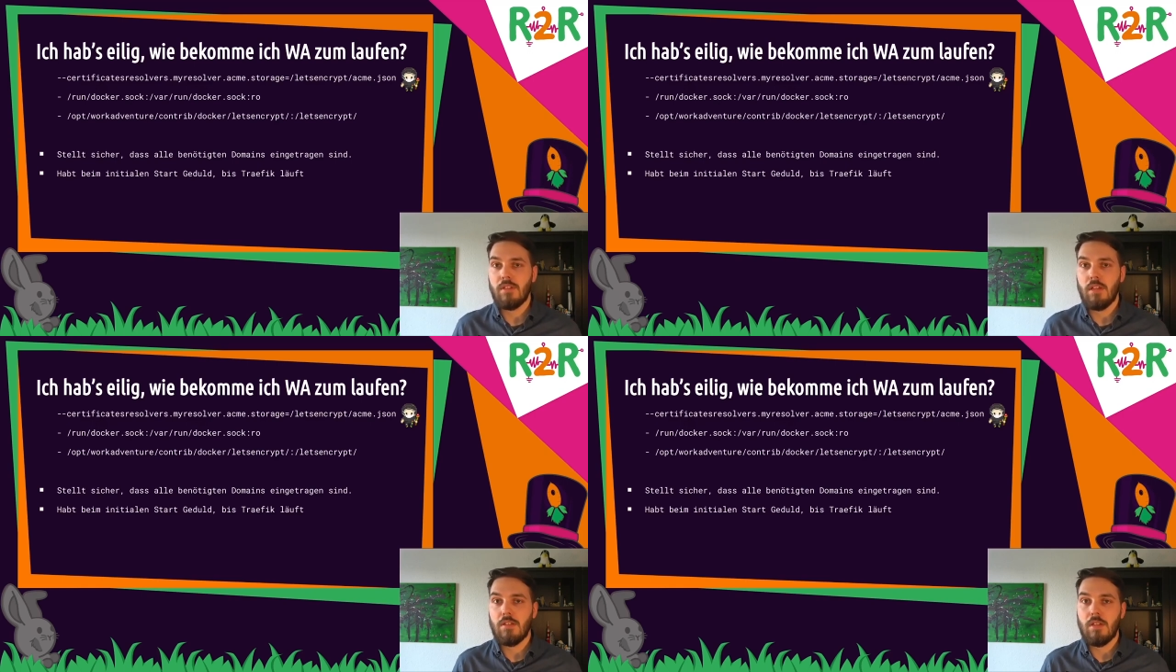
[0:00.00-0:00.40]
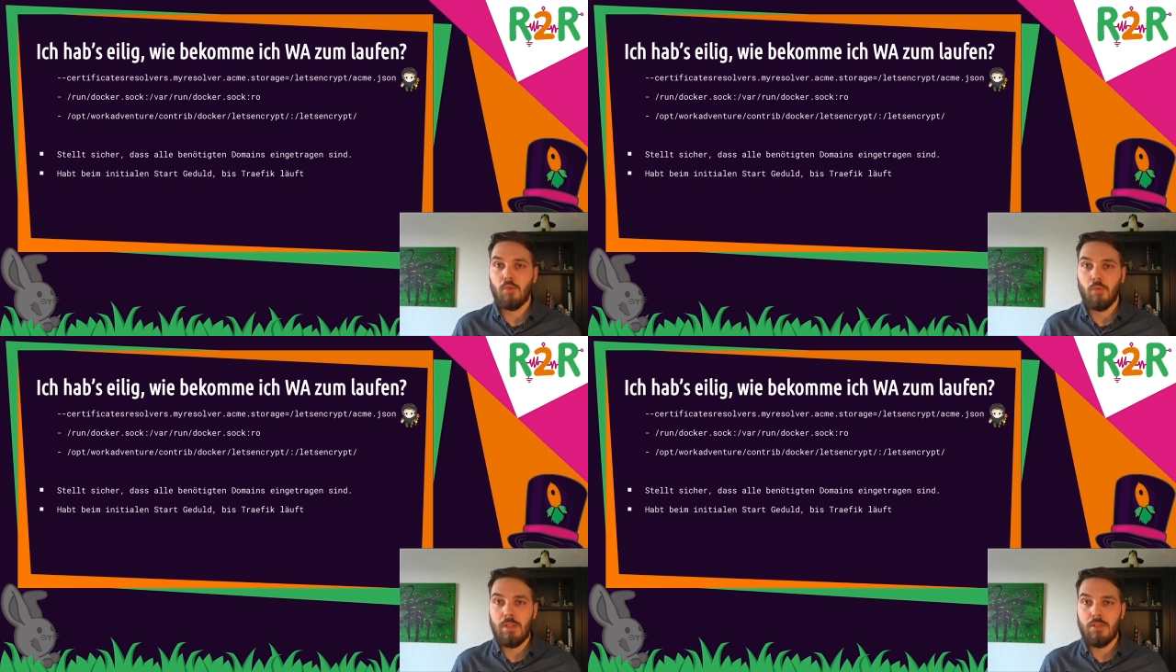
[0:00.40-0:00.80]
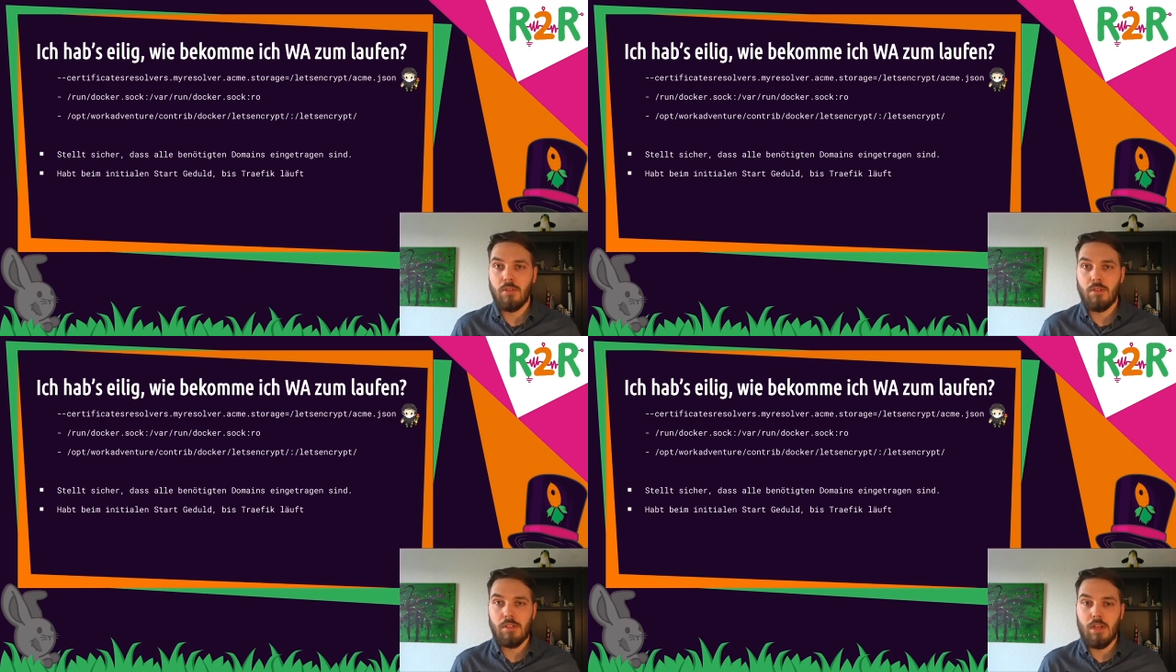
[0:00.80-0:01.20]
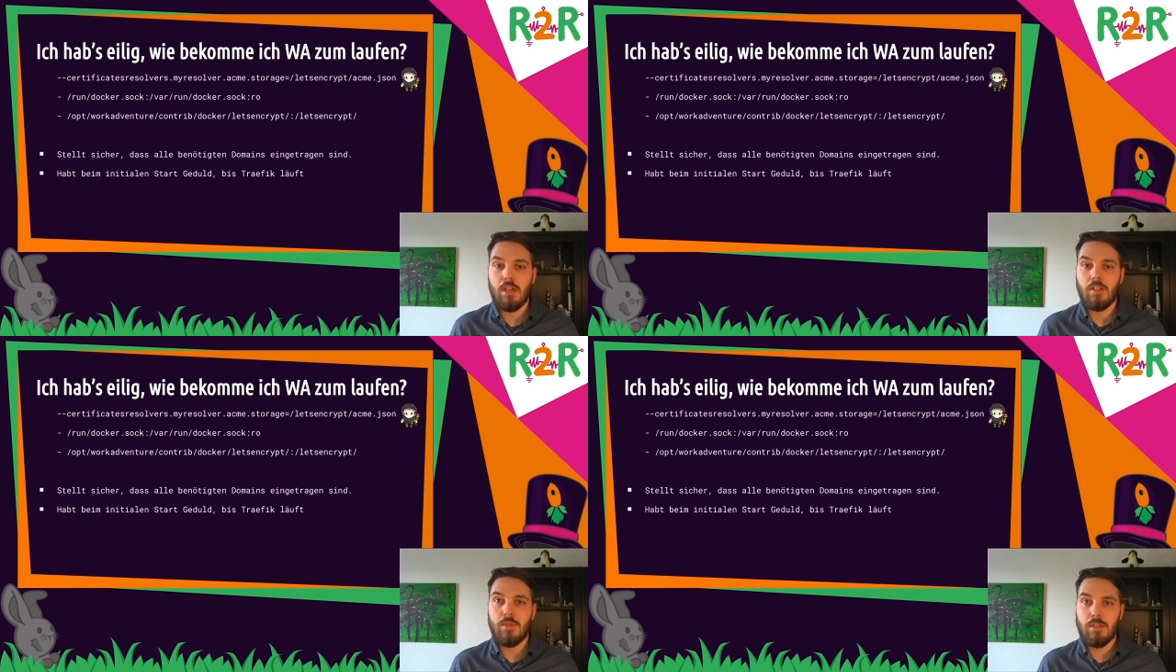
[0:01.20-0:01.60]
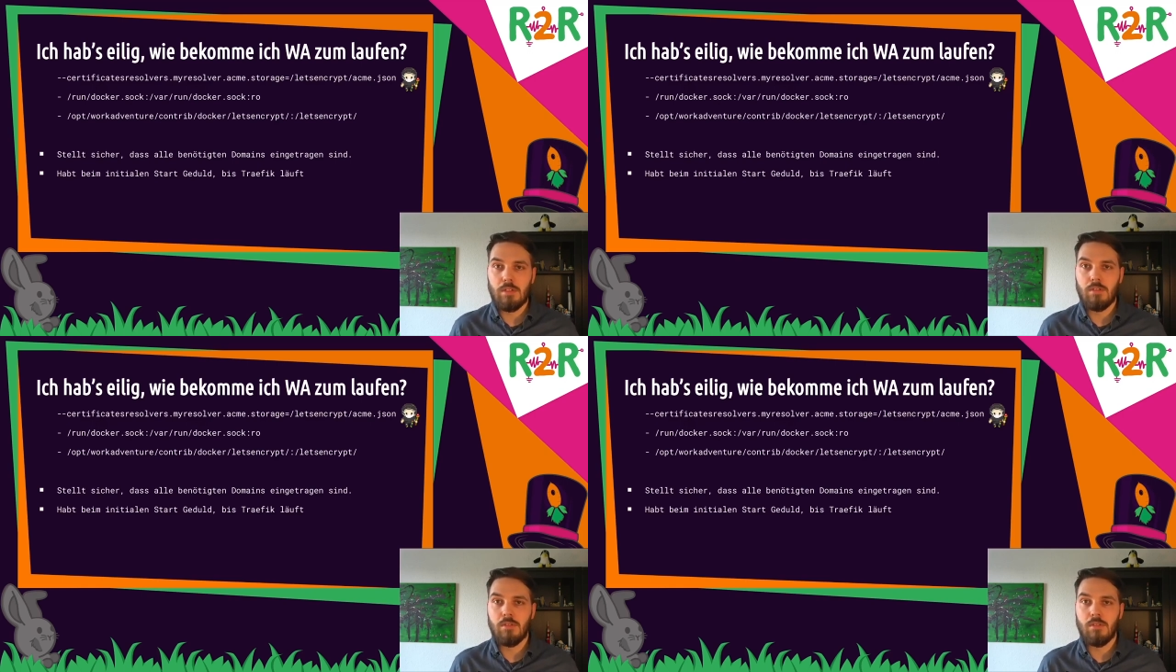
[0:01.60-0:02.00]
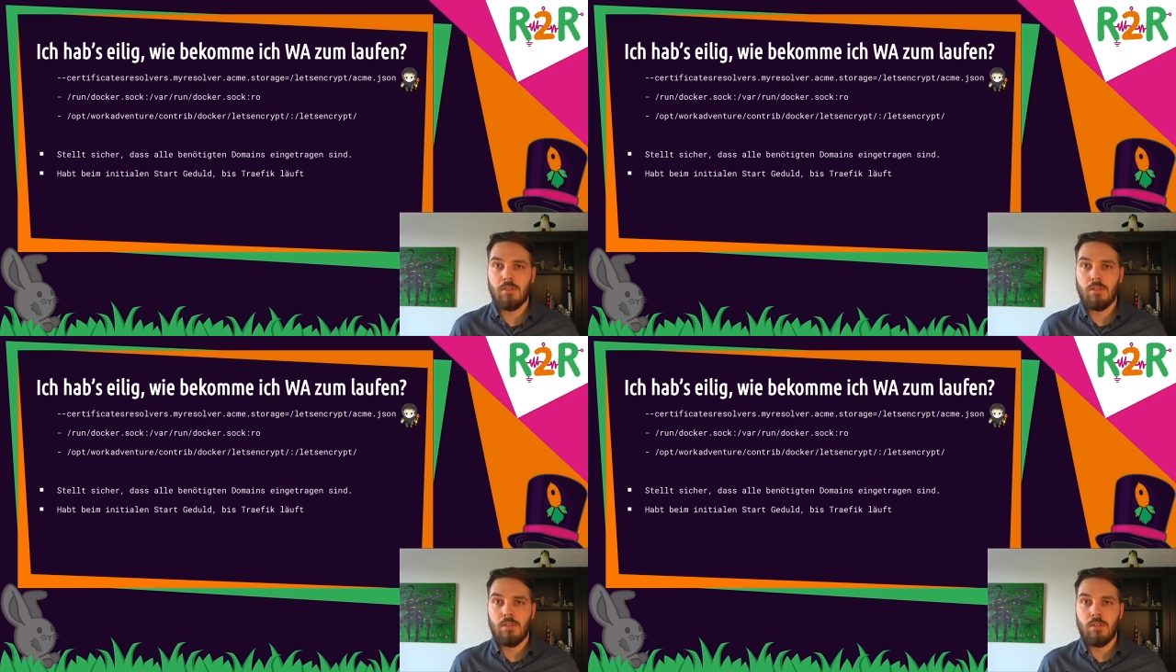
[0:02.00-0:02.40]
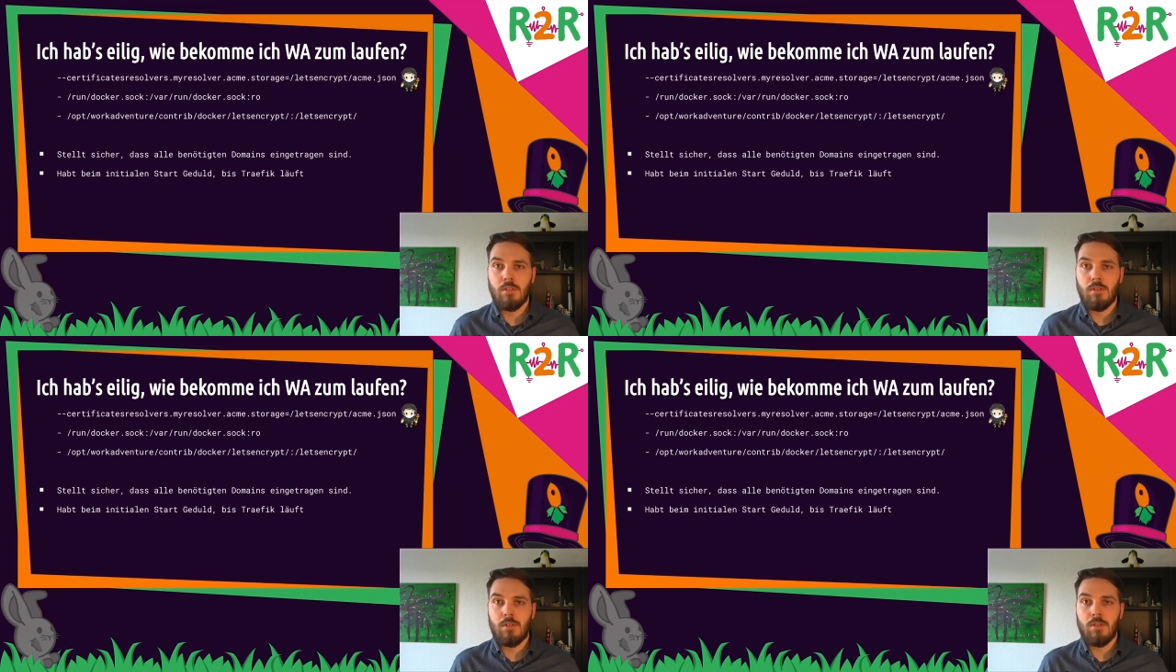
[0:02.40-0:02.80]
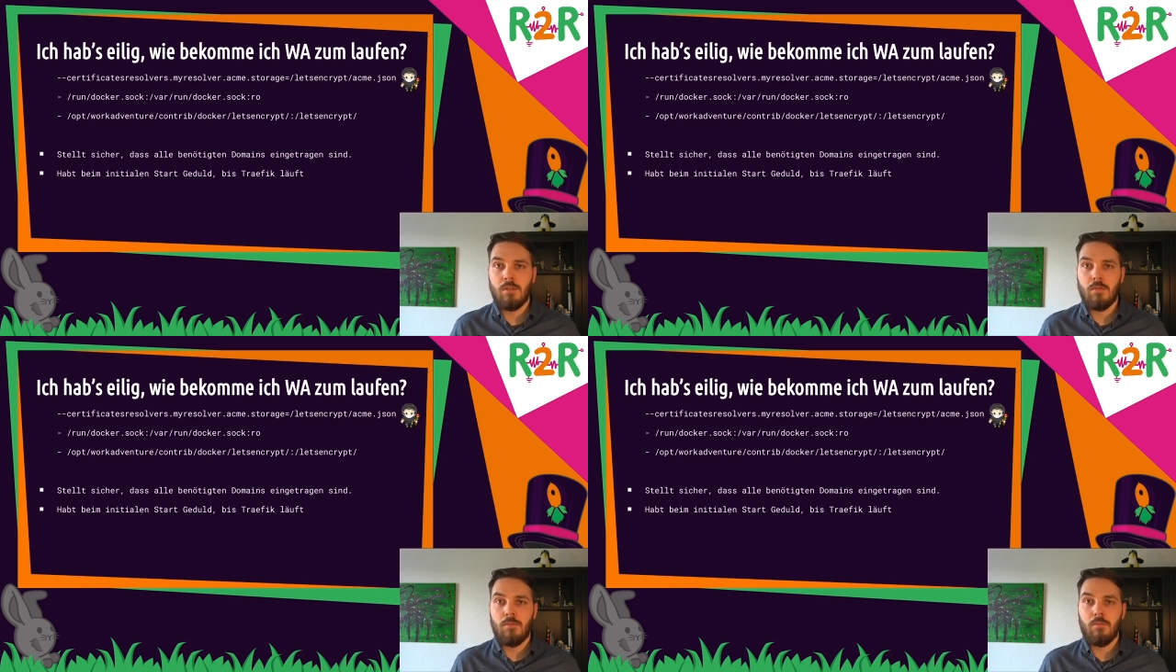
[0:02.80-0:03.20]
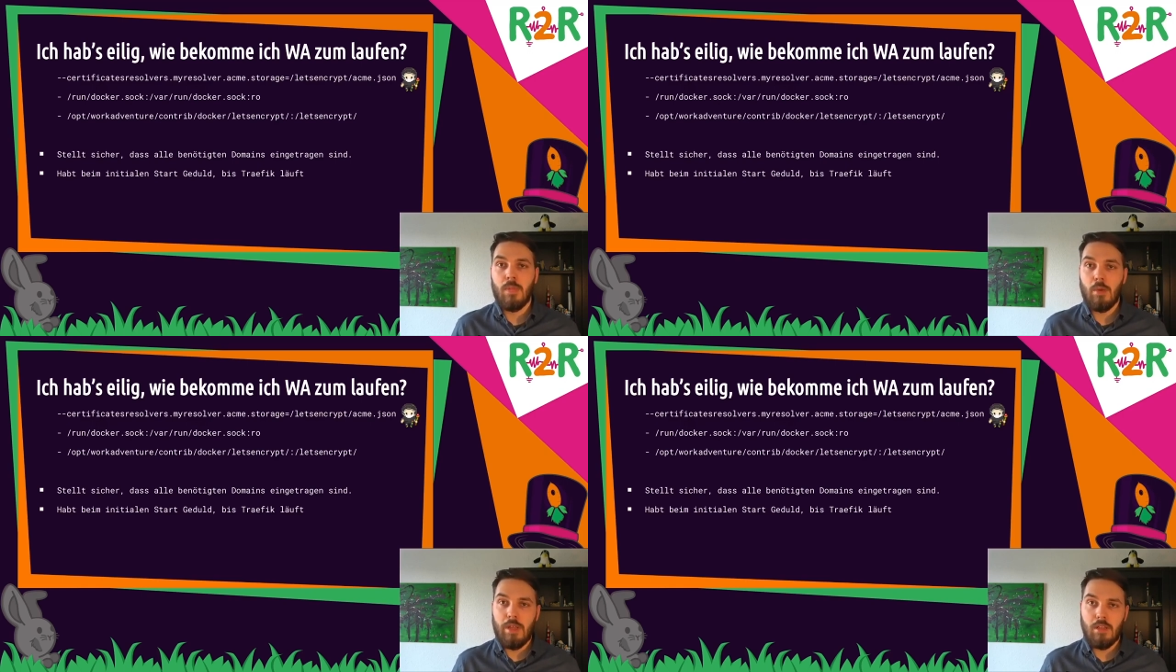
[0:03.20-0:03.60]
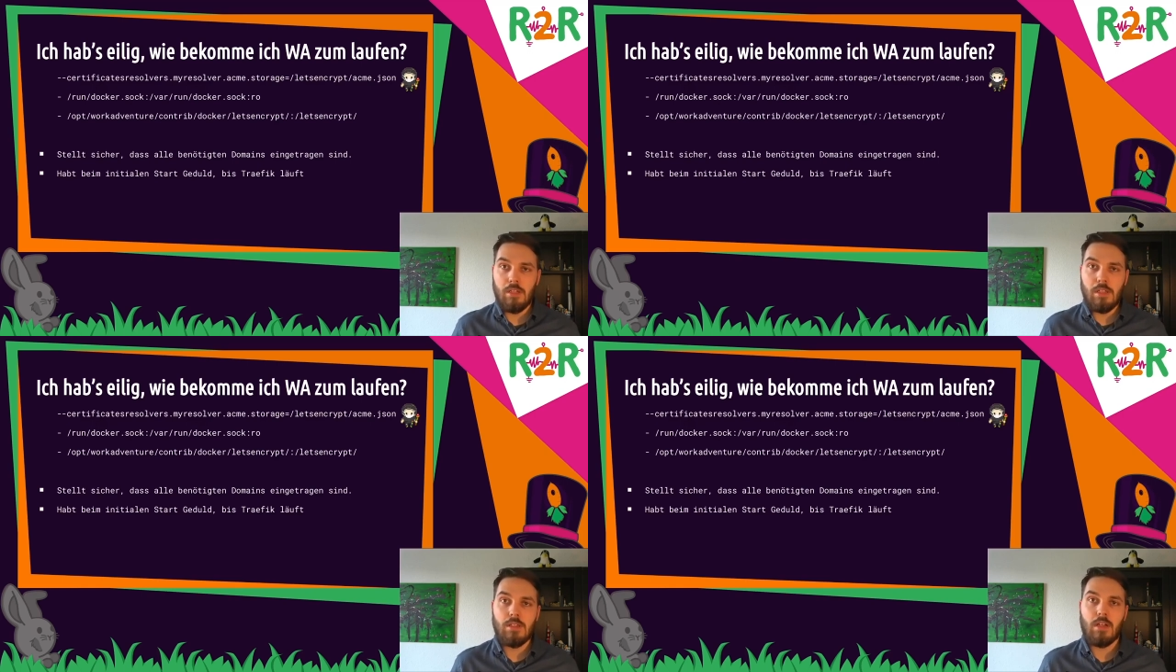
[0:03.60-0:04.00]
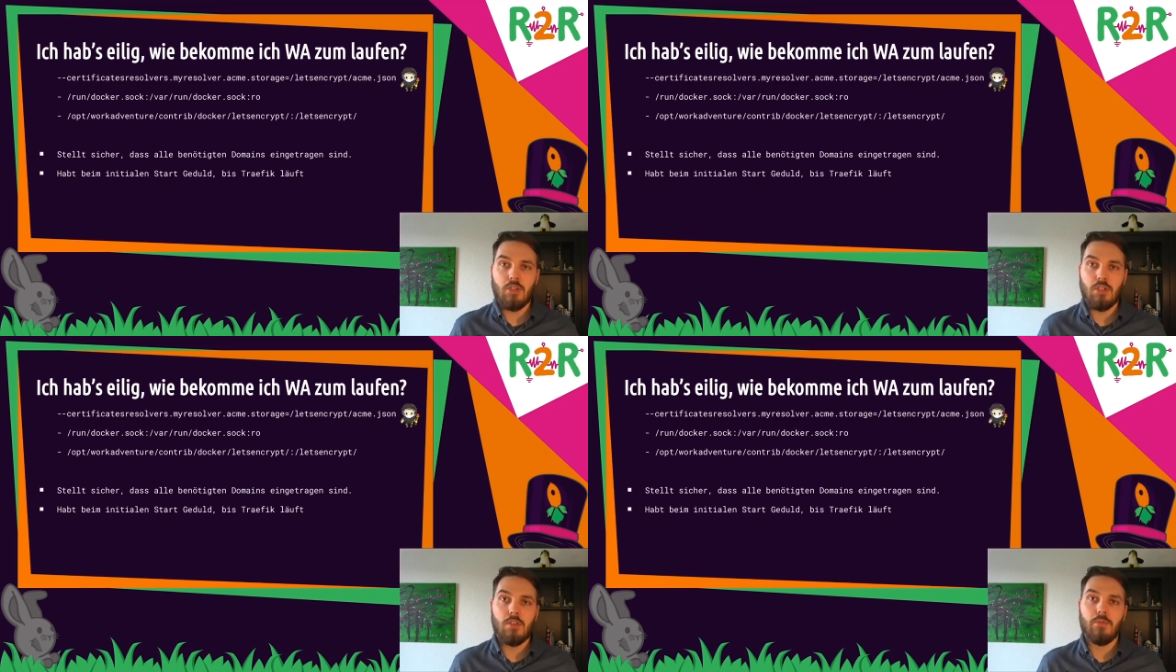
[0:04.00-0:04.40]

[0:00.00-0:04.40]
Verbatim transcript: Traefik won't start properly if not if this is not set up properly.